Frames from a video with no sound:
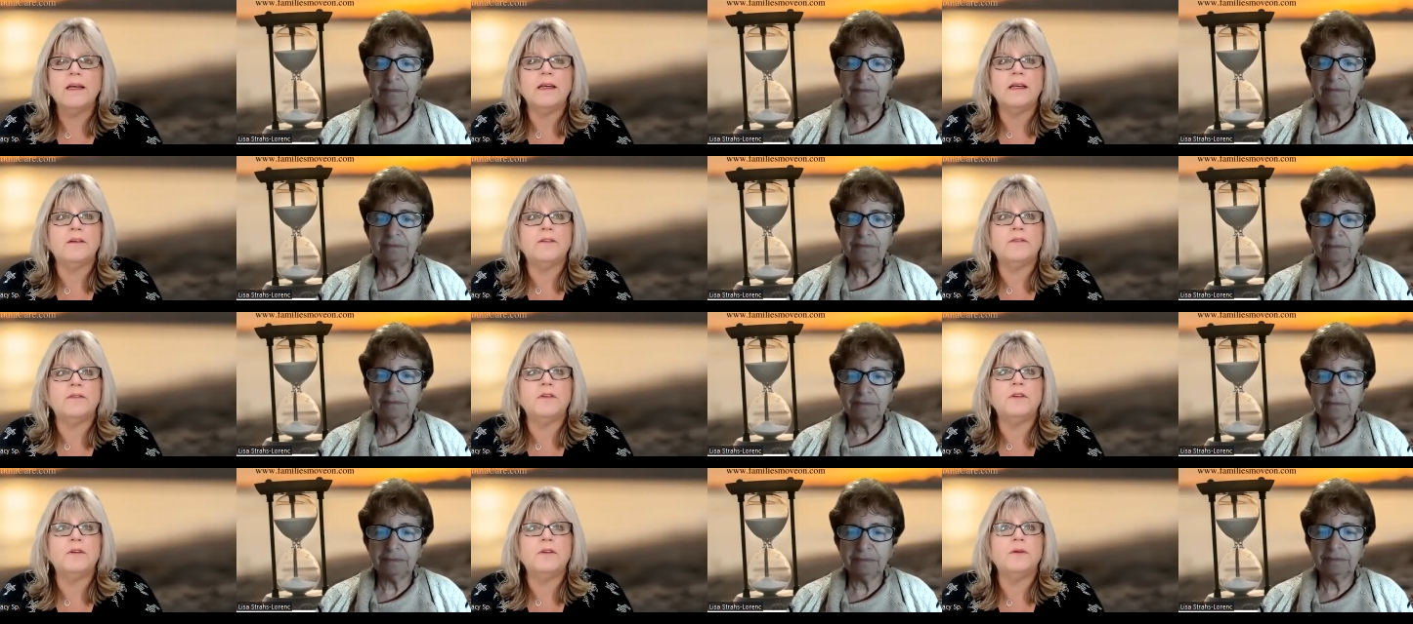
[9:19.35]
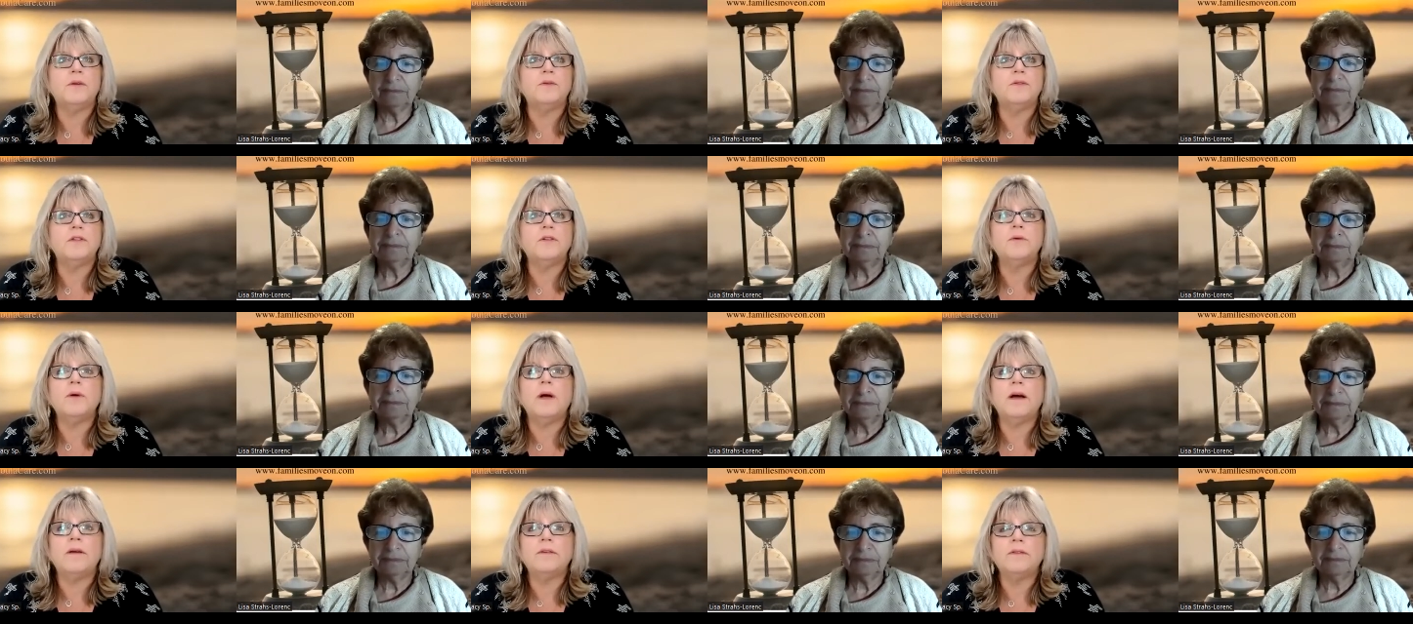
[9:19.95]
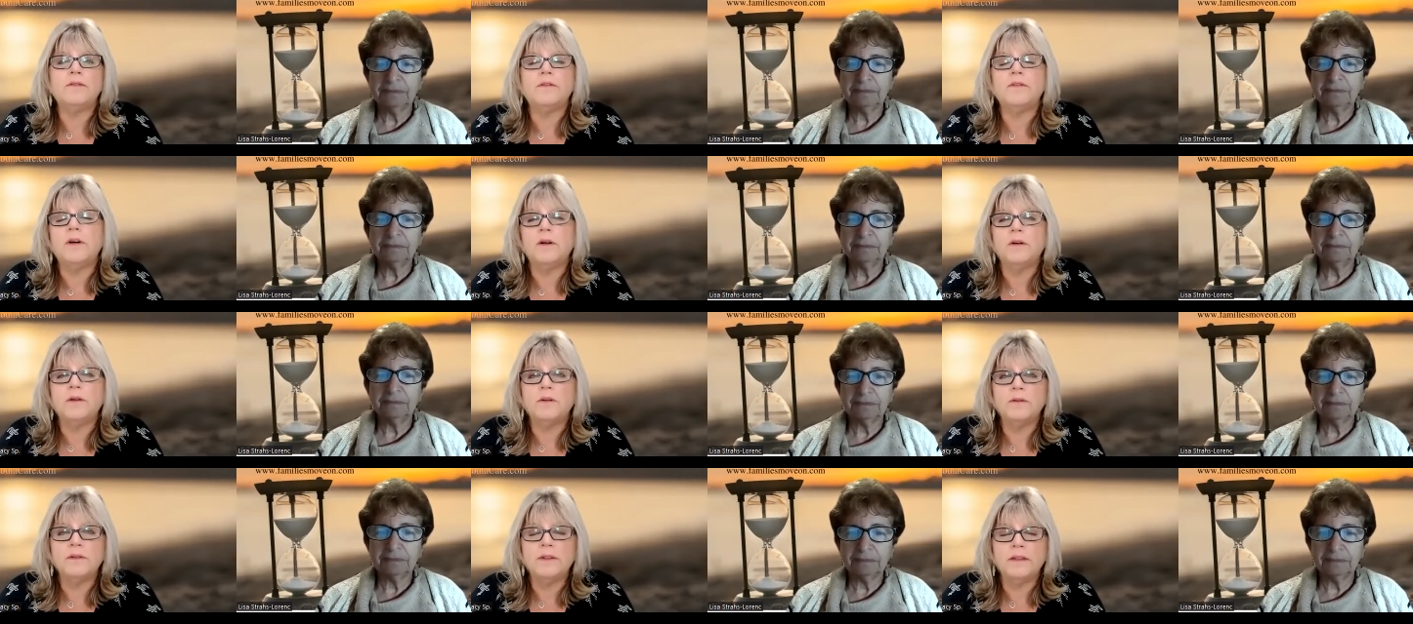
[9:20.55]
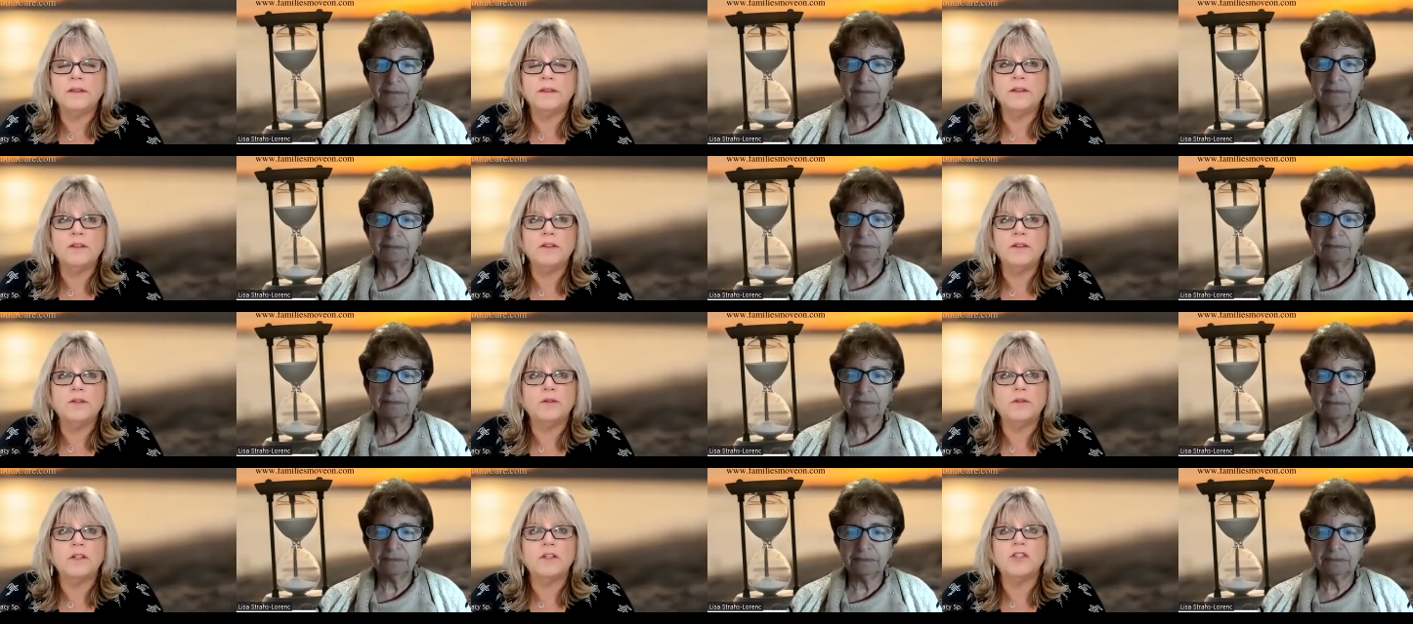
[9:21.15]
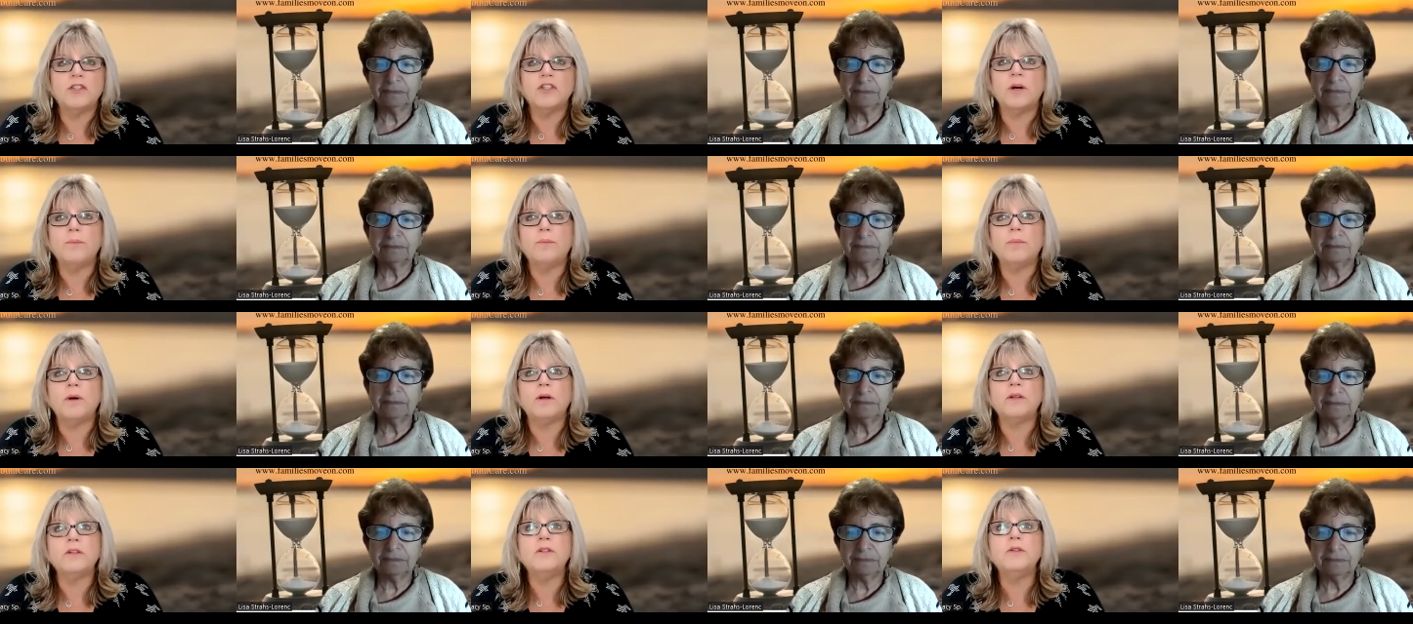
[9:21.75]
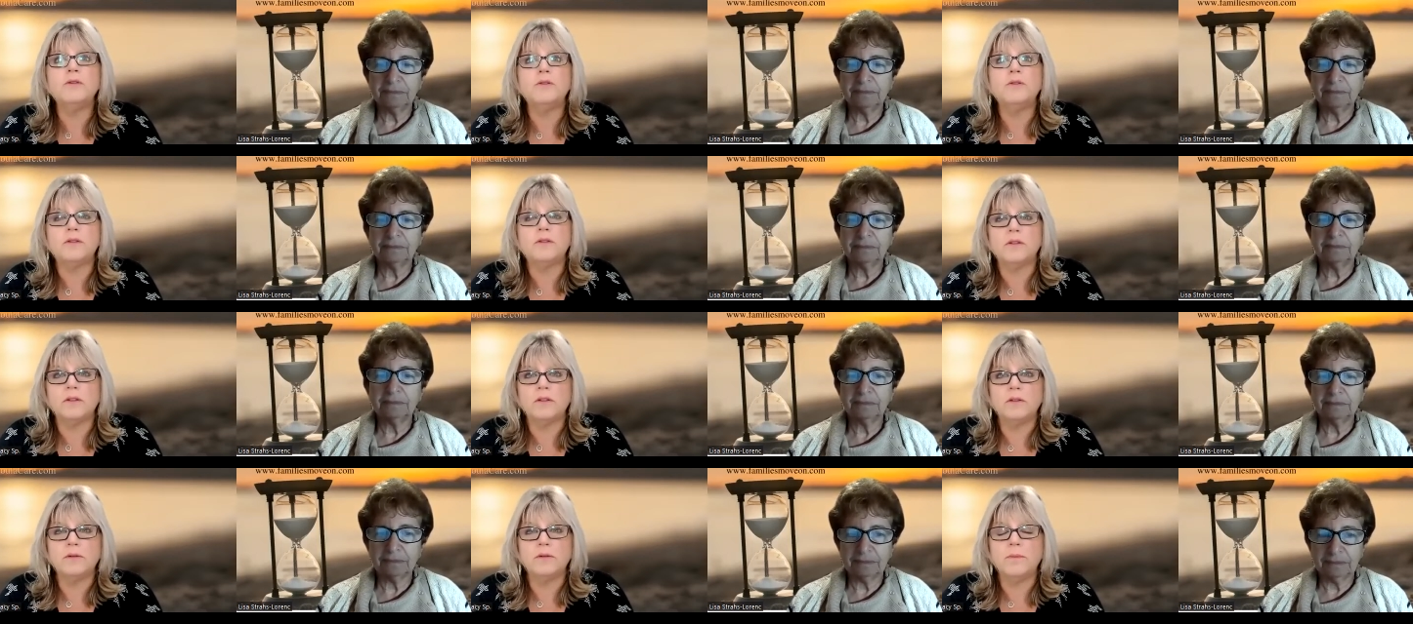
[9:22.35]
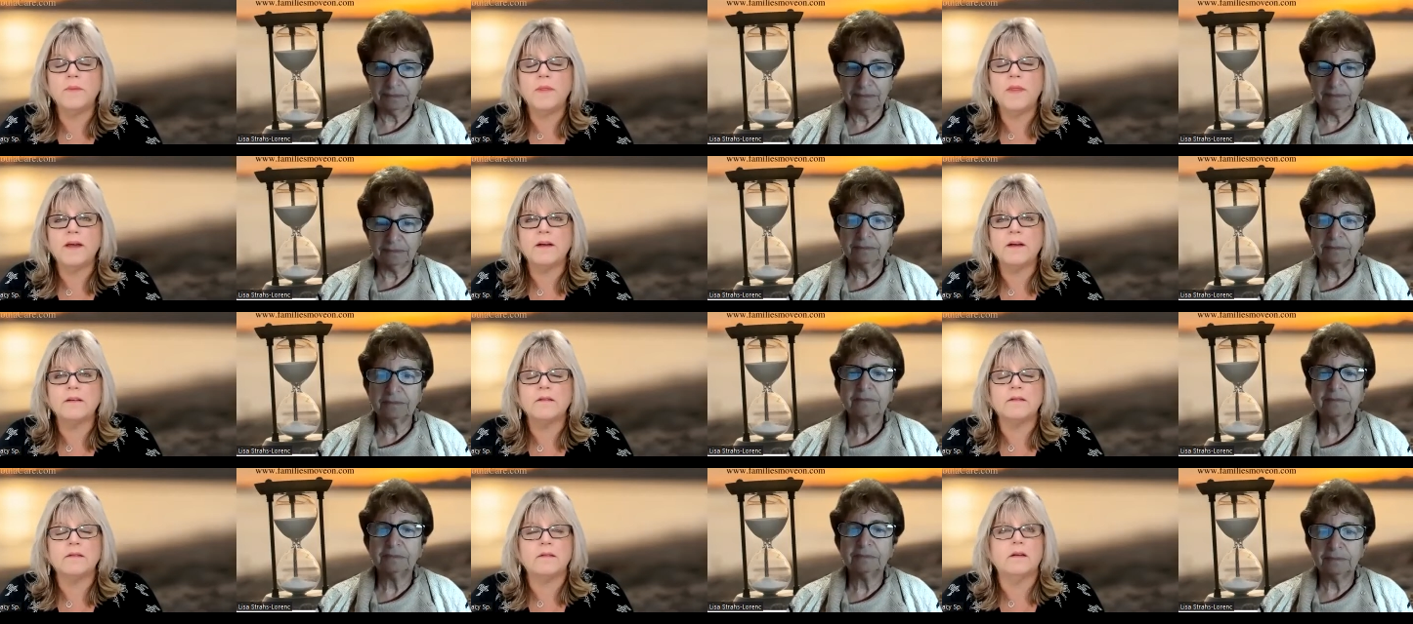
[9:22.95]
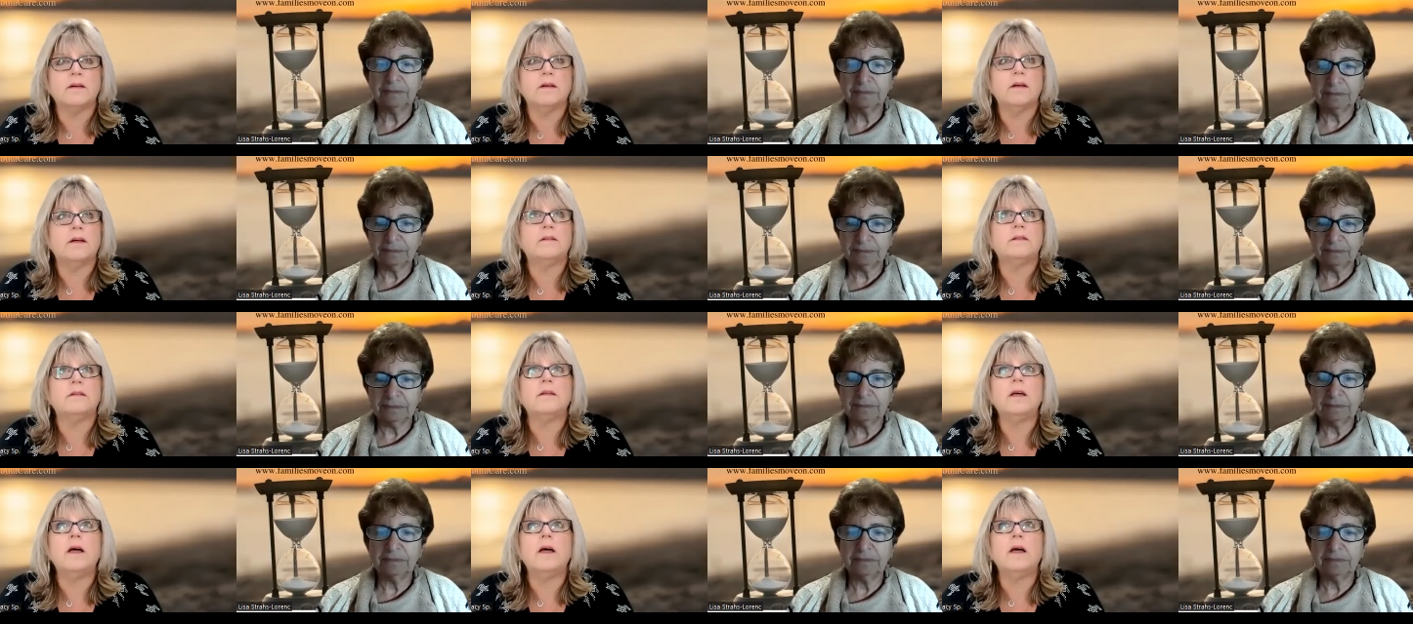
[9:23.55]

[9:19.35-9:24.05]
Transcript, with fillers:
Speaker 1: if you do have a phone and you can jump on youtube there's a